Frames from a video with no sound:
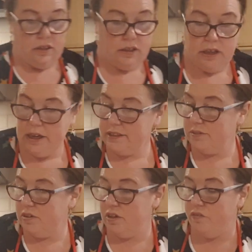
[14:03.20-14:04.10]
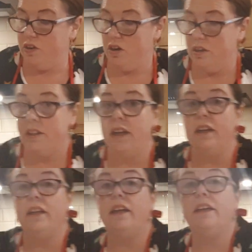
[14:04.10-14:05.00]
the next one I've got
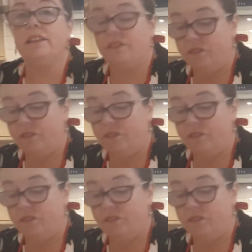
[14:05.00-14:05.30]
then is